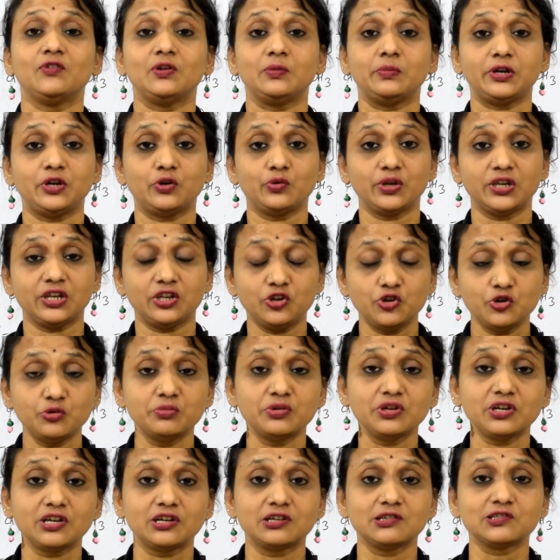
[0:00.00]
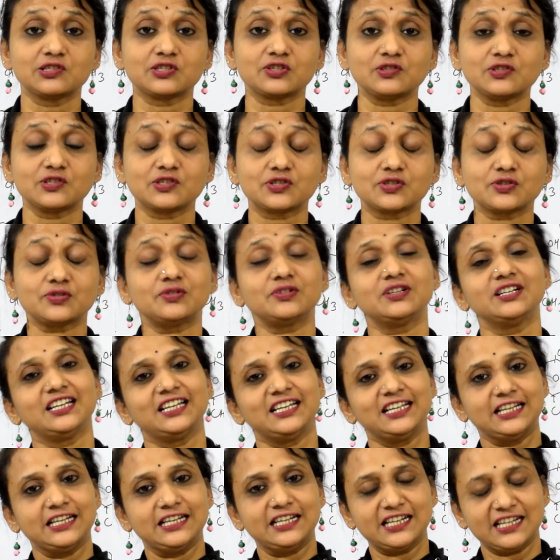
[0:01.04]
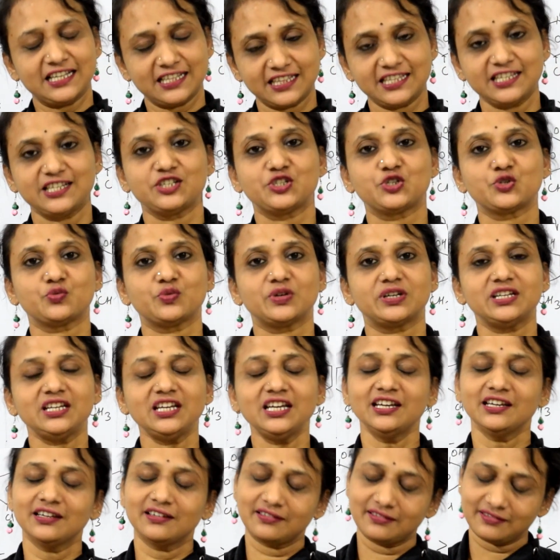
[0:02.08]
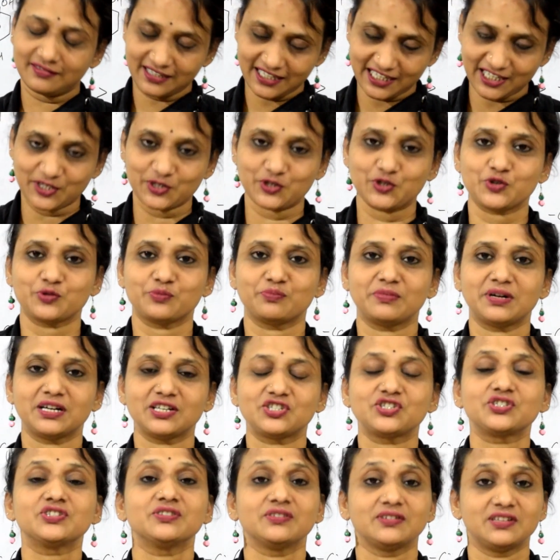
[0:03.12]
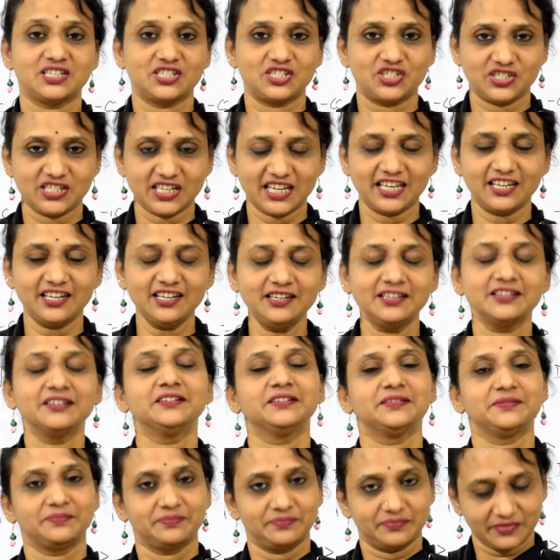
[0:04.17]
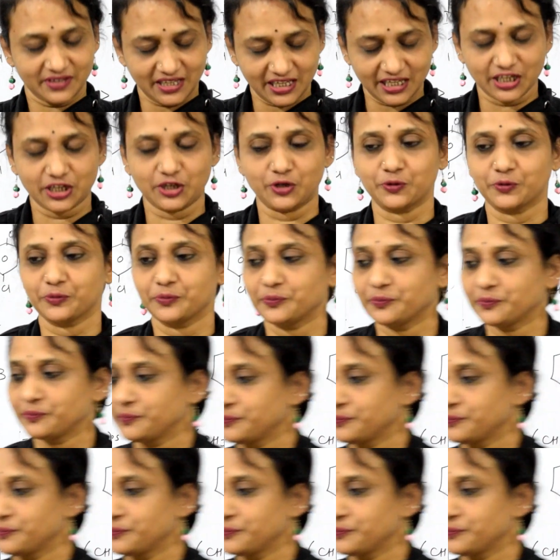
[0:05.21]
We'll be doing numericals also. Nothing to worry. Thank you so much. Share it. Thank you.